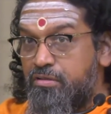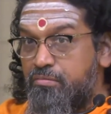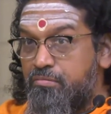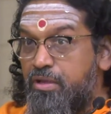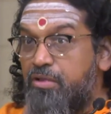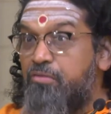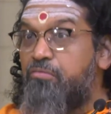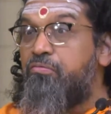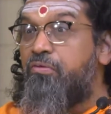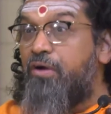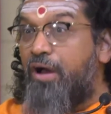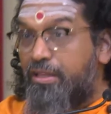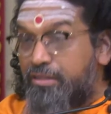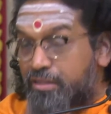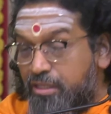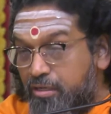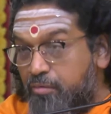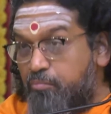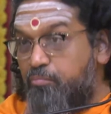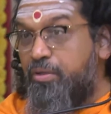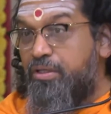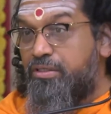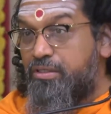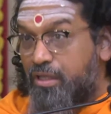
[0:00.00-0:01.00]
my
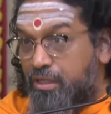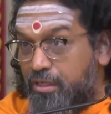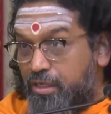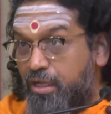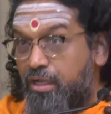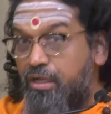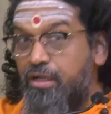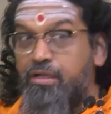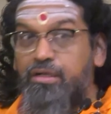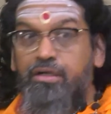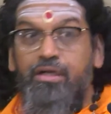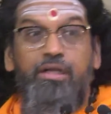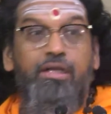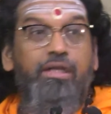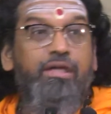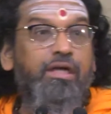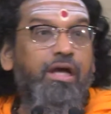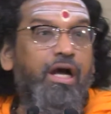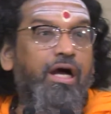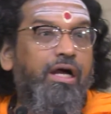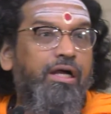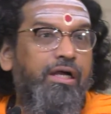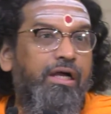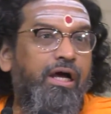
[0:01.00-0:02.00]
father, mother, uncle,
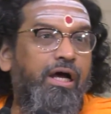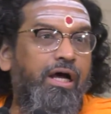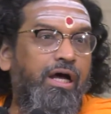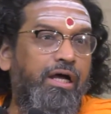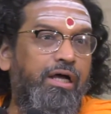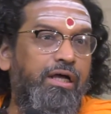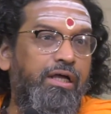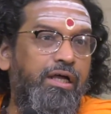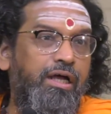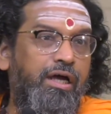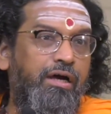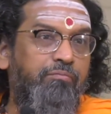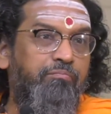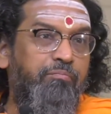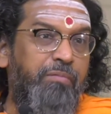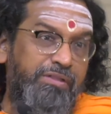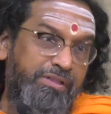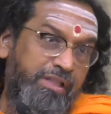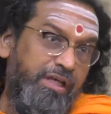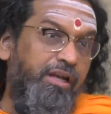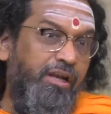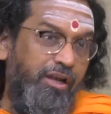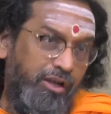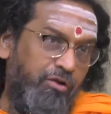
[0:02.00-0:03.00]
kaka,
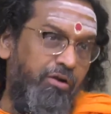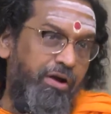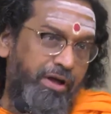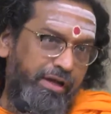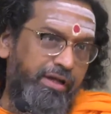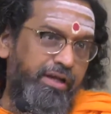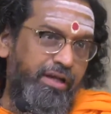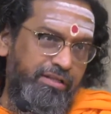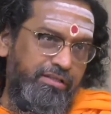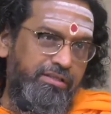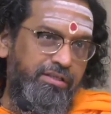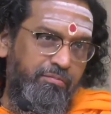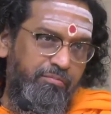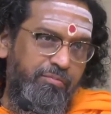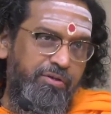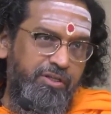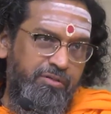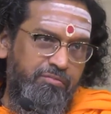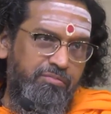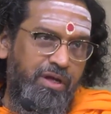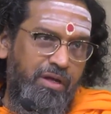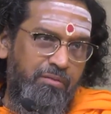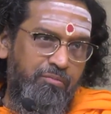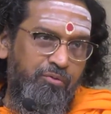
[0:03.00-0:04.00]
mother-in-law, I can say
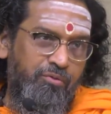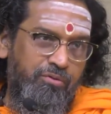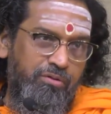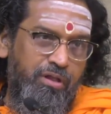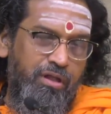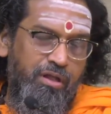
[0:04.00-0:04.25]
Panchmahabhut.